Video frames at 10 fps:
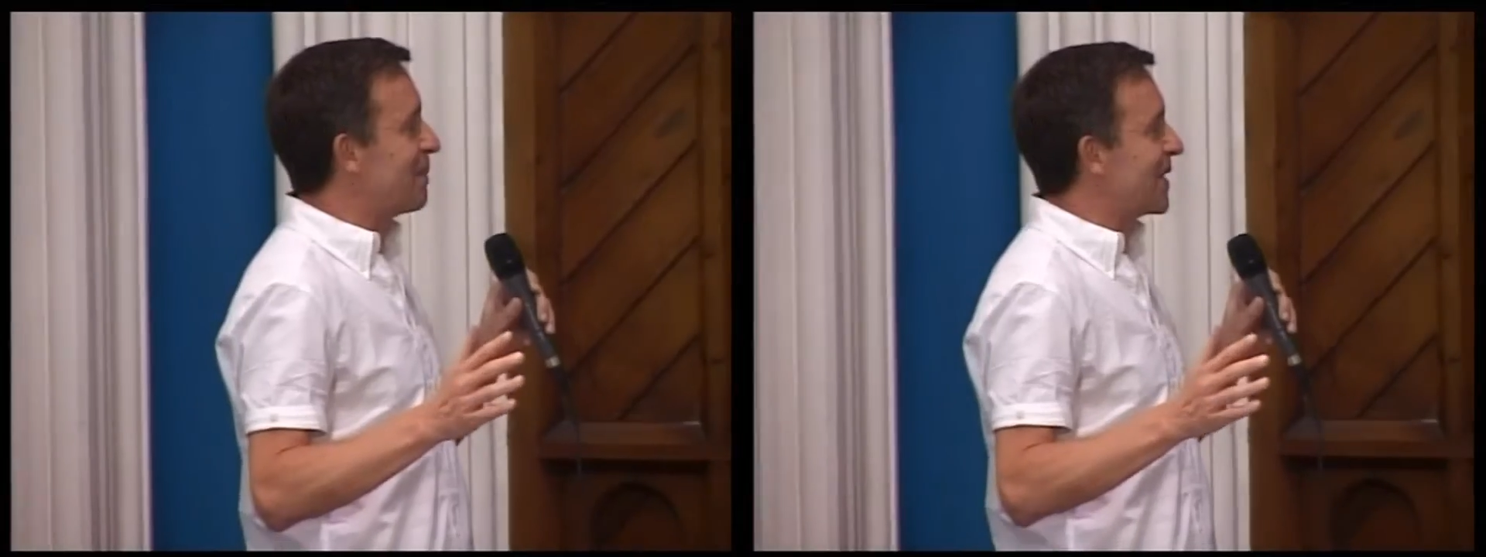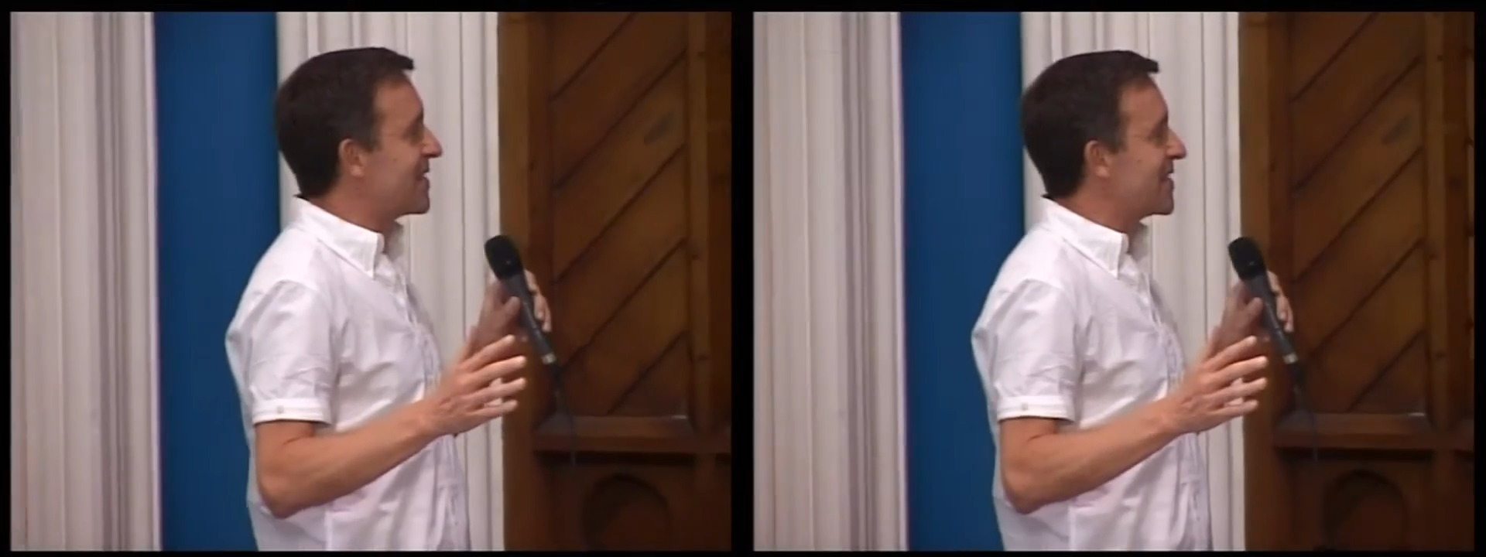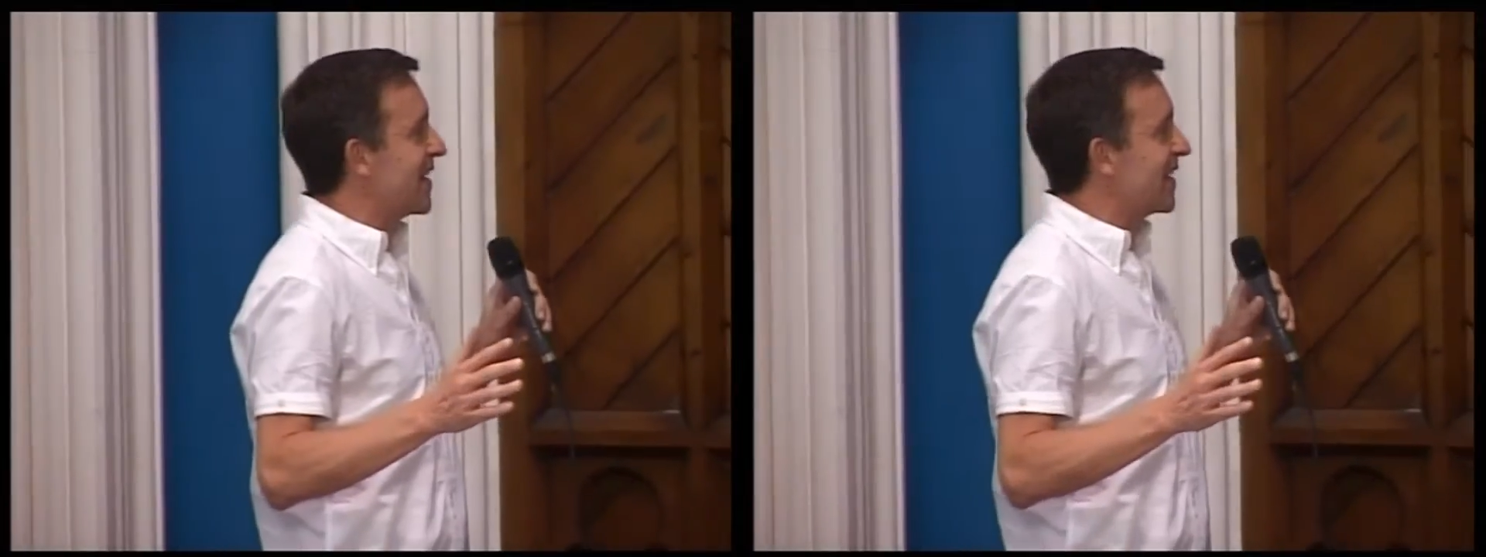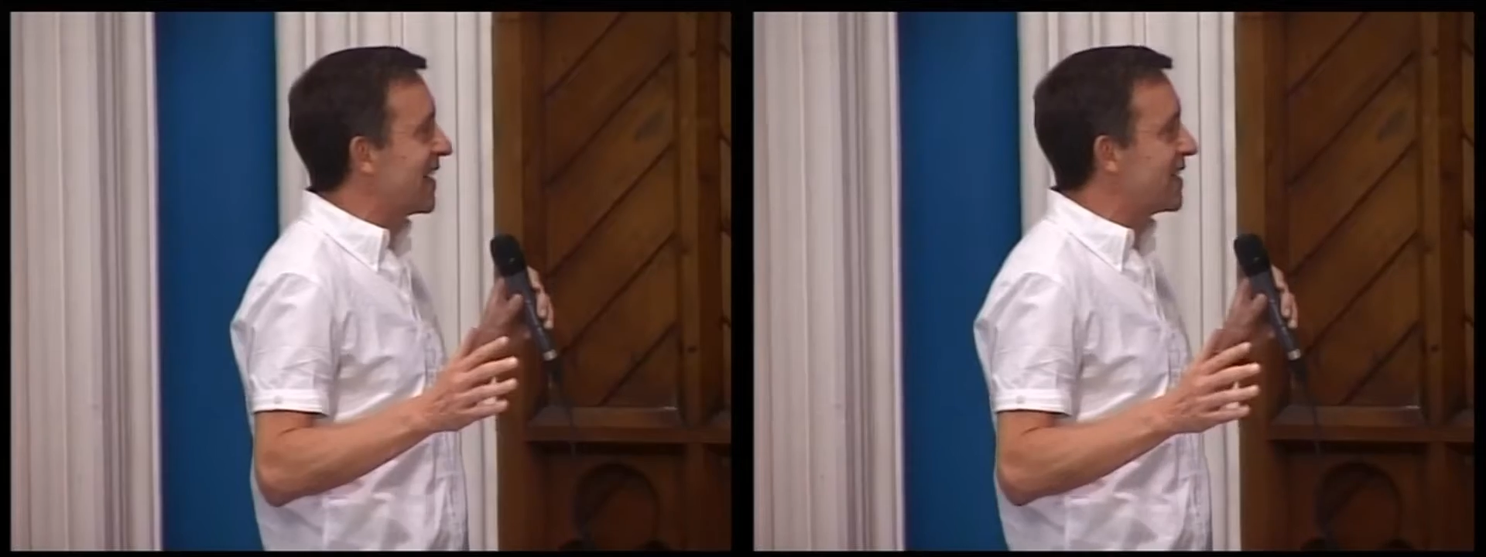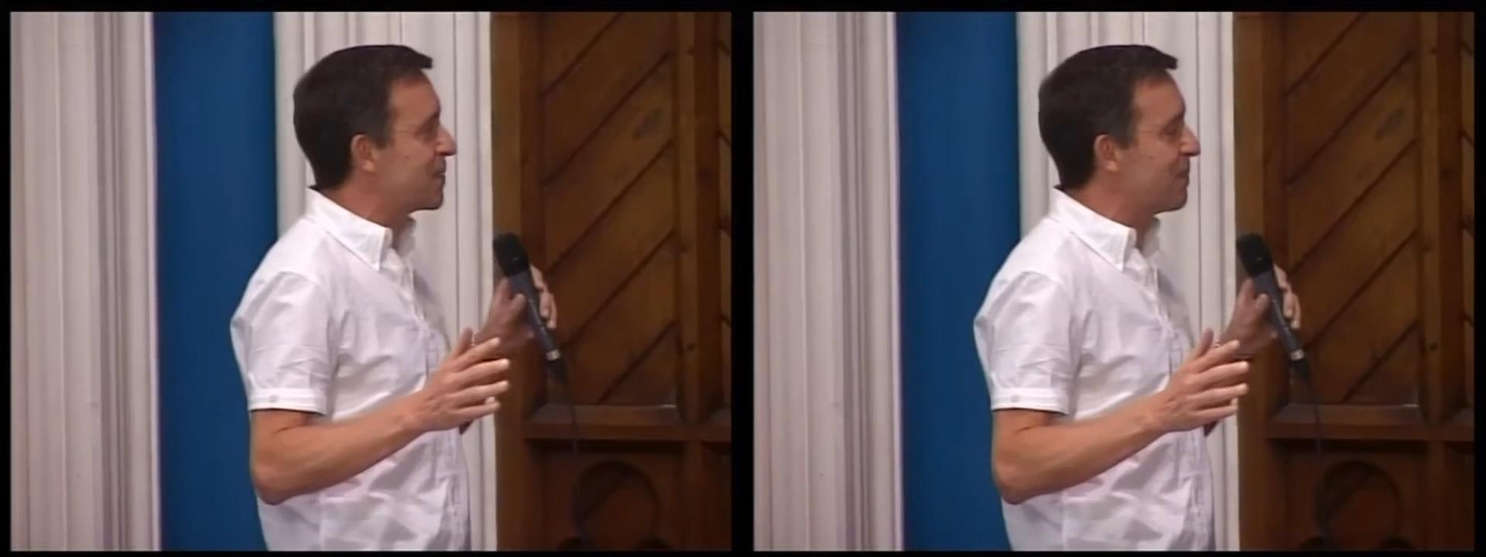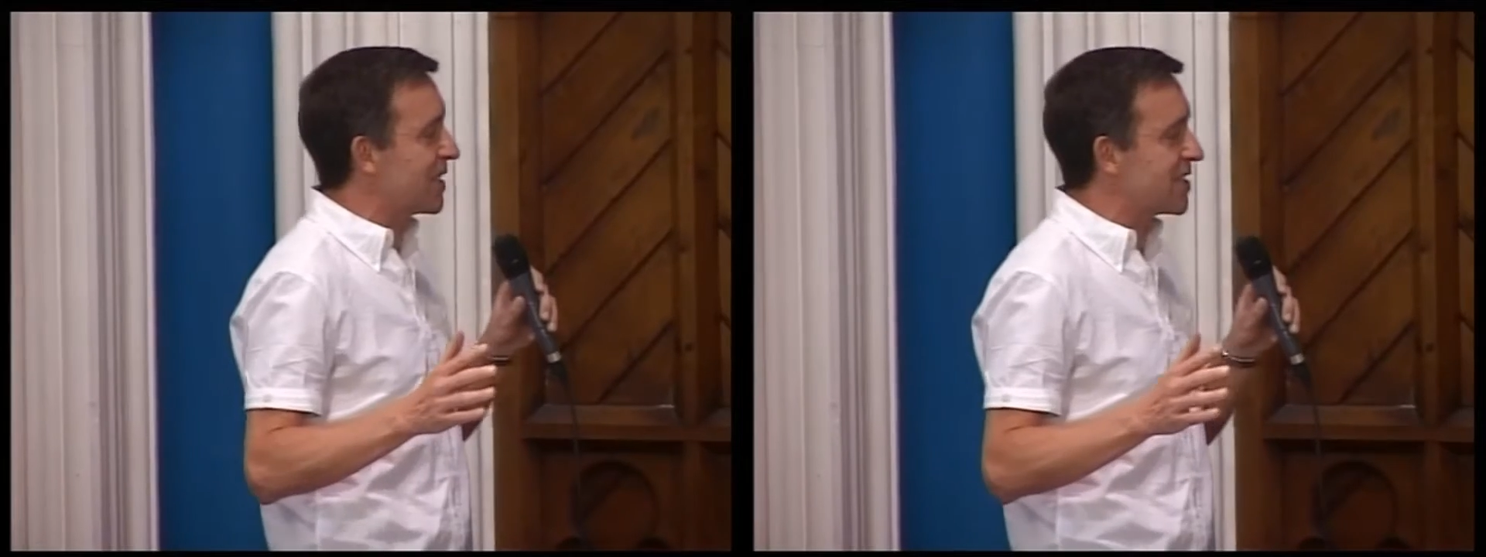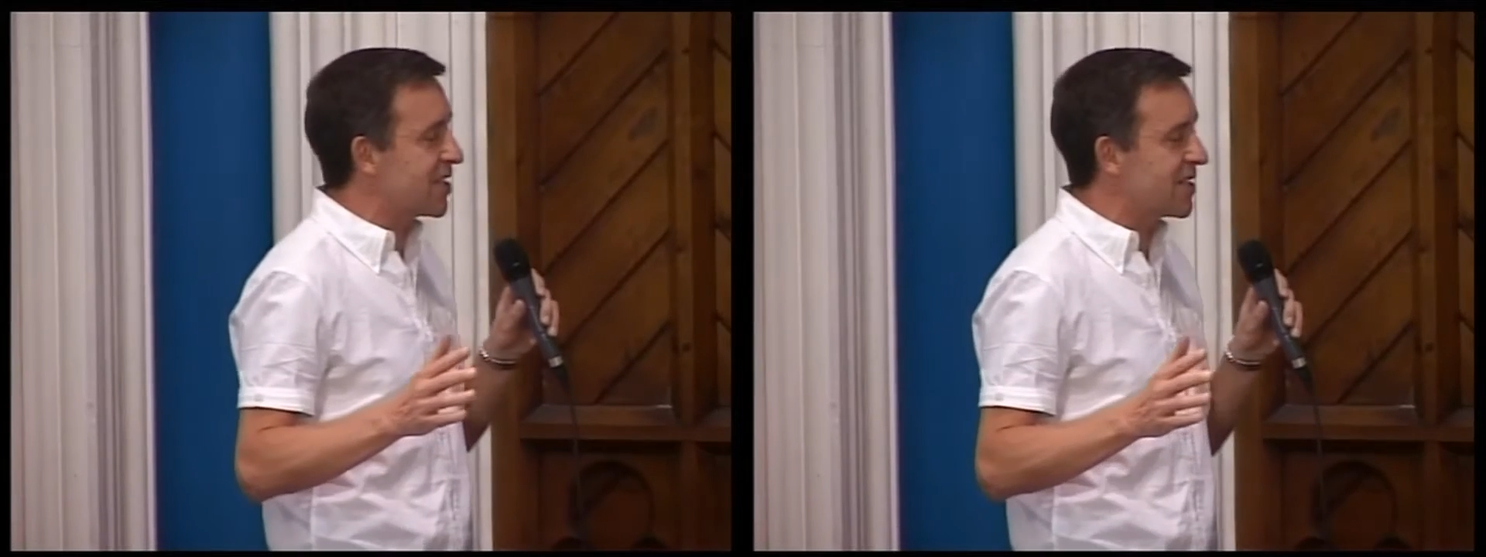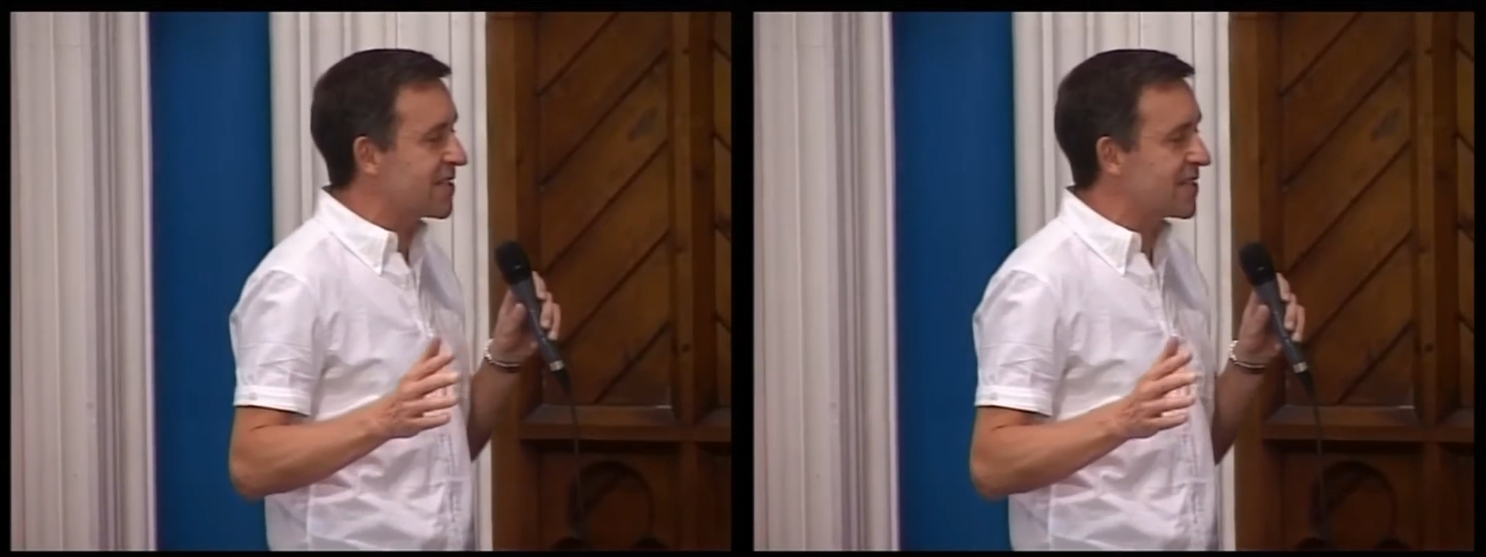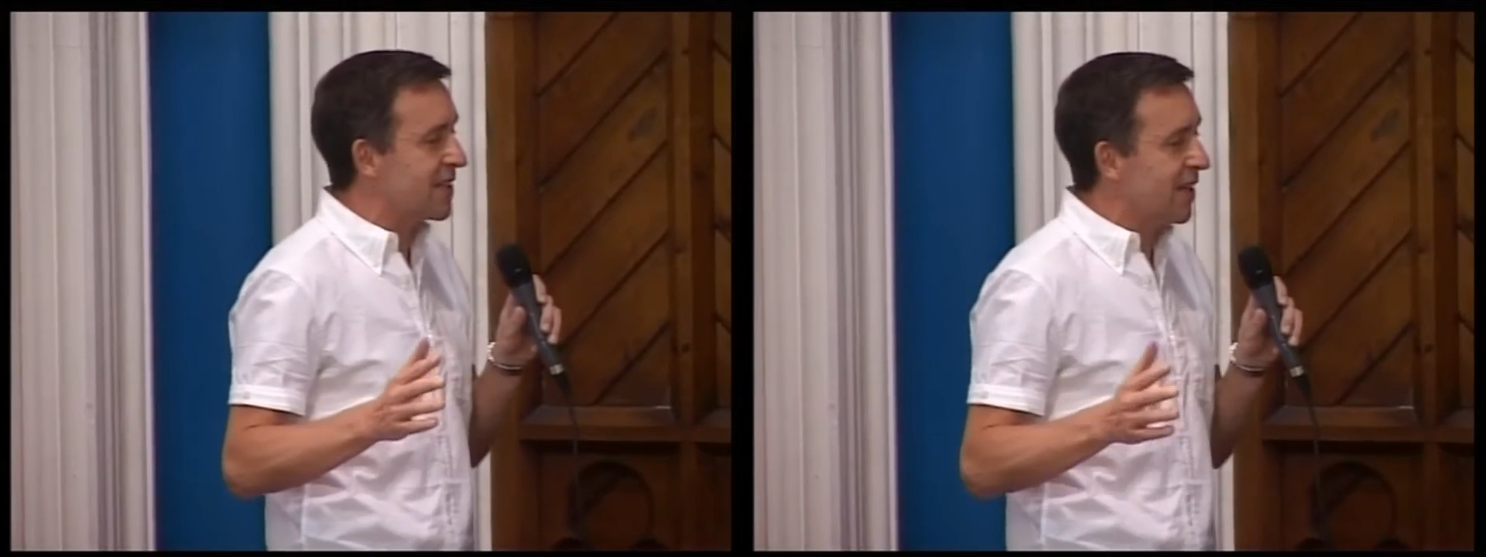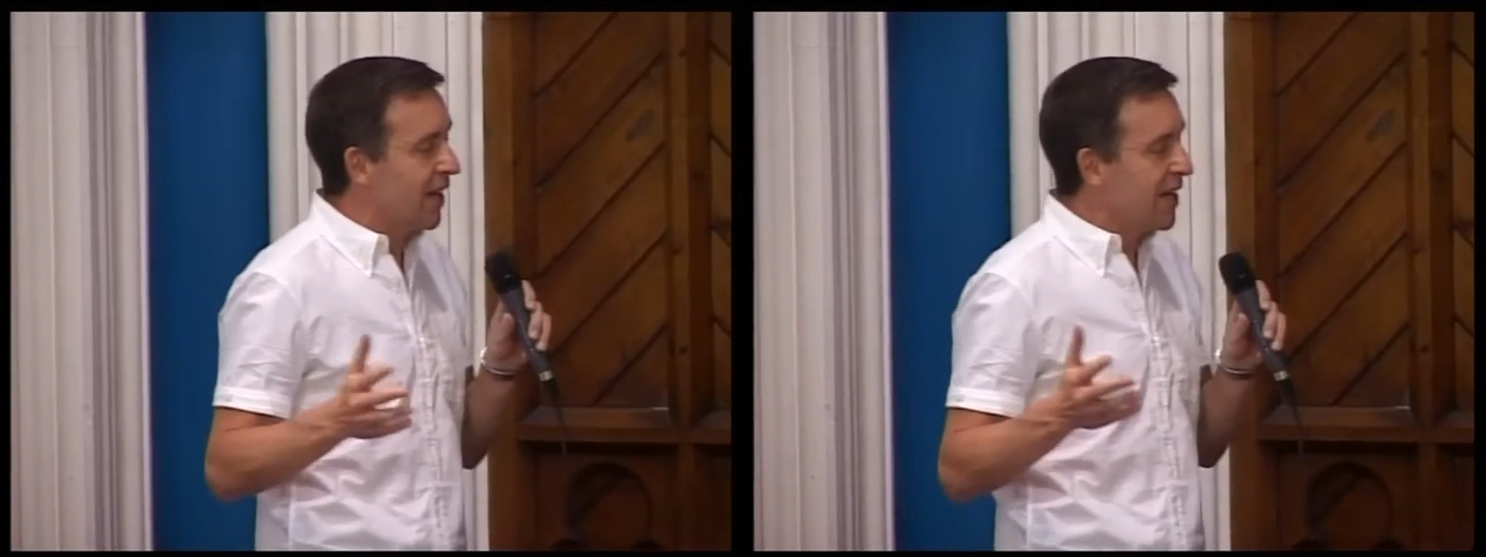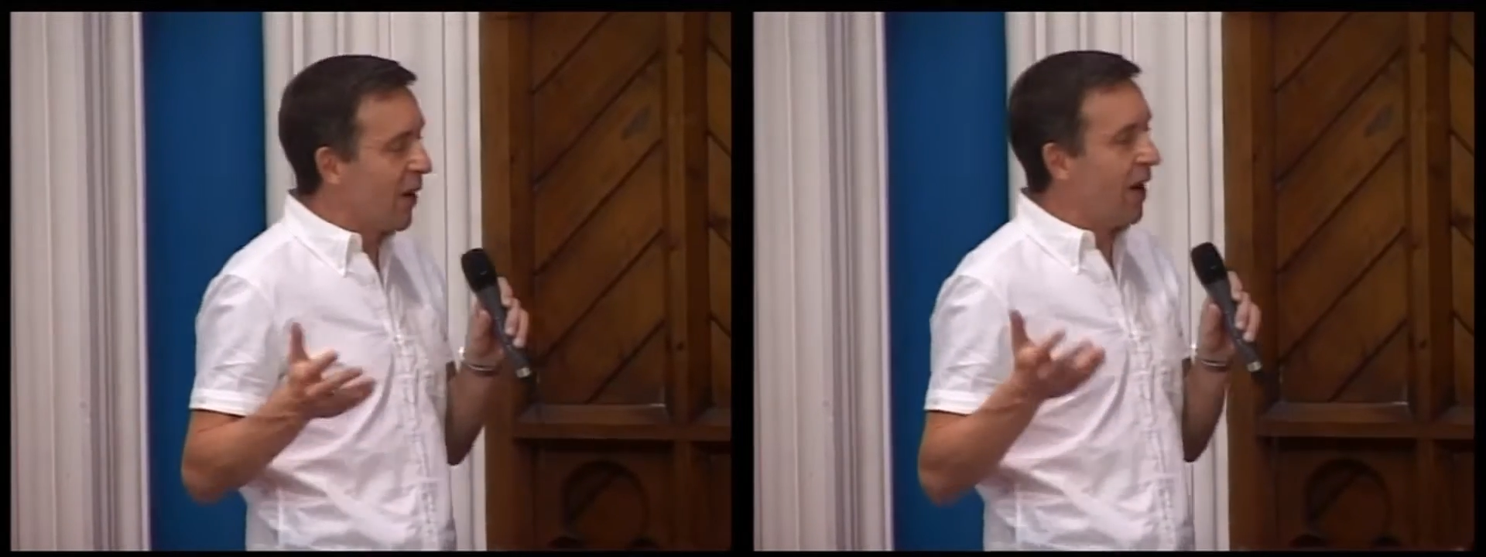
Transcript: but in as much as now,